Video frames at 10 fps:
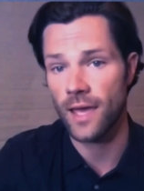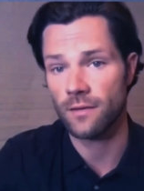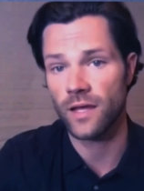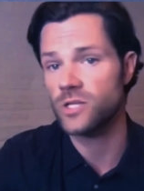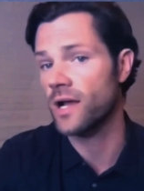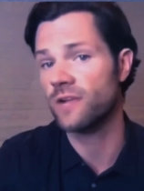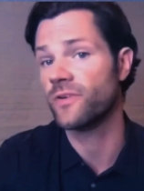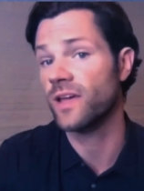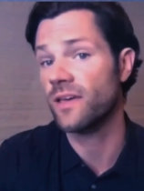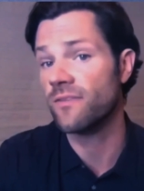and trying to
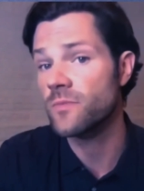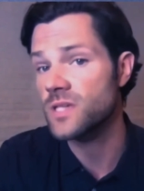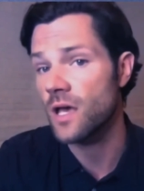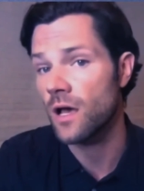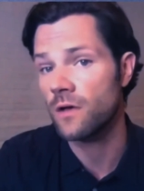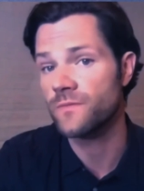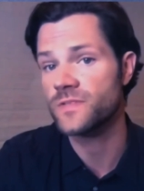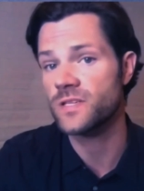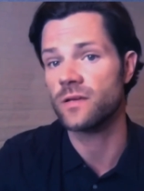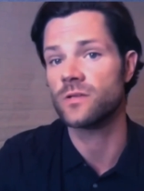forgive themselves,
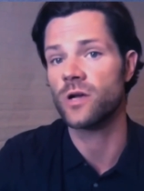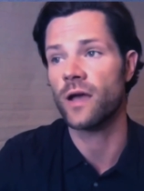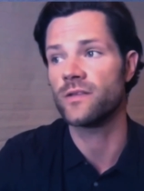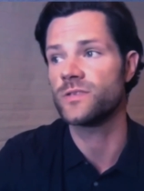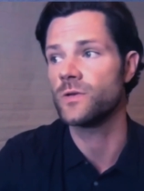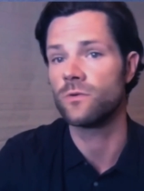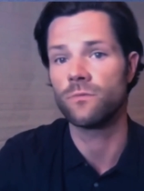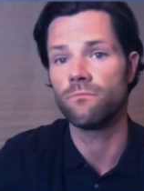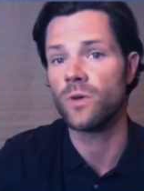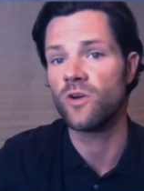and trying to
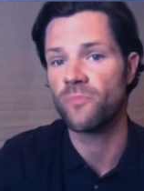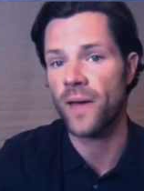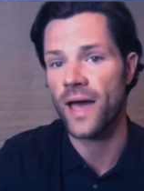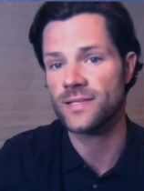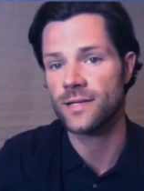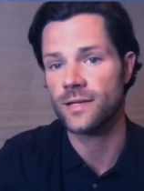move past it.